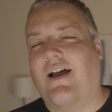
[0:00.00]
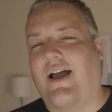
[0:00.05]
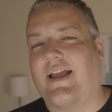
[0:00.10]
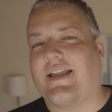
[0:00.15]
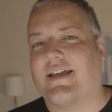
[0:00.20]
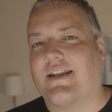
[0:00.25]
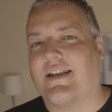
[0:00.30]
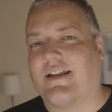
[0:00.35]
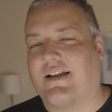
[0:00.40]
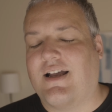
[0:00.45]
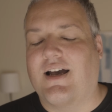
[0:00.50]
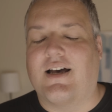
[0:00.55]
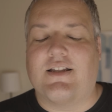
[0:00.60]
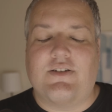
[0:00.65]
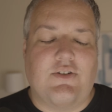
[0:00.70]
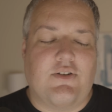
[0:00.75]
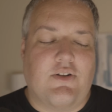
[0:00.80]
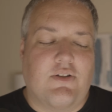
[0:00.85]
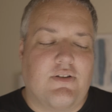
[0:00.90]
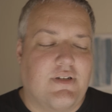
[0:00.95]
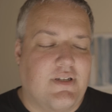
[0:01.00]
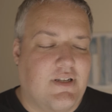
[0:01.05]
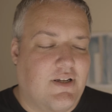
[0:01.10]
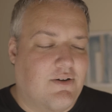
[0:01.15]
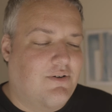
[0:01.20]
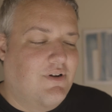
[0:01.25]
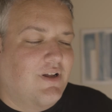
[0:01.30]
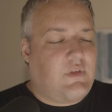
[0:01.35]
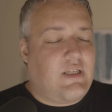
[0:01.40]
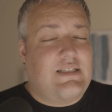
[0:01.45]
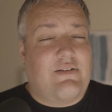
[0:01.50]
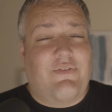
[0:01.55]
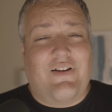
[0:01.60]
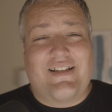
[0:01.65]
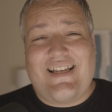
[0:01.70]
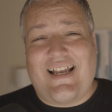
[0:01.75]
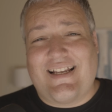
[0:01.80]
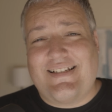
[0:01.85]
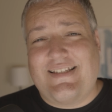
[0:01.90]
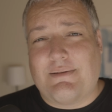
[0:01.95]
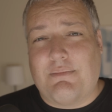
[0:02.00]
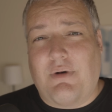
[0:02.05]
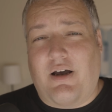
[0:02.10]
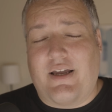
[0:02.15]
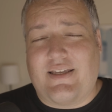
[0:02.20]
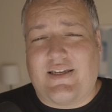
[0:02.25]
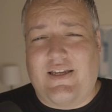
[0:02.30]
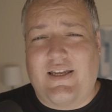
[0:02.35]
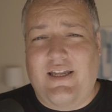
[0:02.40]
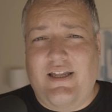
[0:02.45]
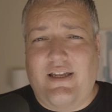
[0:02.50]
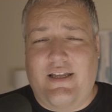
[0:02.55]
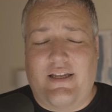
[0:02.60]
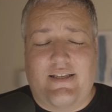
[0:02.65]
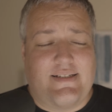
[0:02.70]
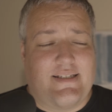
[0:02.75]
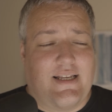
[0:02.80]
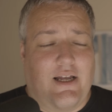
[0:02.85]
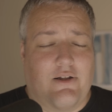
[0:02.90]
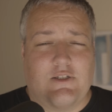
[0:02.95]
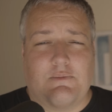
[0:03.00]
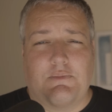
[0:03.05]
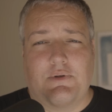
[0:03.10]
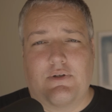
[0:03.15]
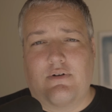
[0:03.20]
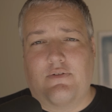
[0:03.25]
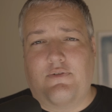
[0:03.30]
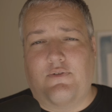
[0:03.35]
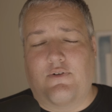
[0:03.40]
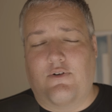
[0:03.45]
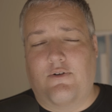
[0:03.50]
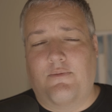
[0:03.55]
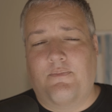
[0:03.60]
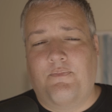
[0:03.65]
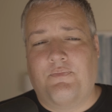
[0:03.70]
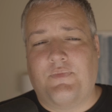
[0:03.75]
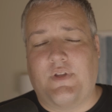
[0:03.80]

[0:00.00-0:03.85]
I get a cut, you know the deal. It's a fantastic mic. It sounds beautiful.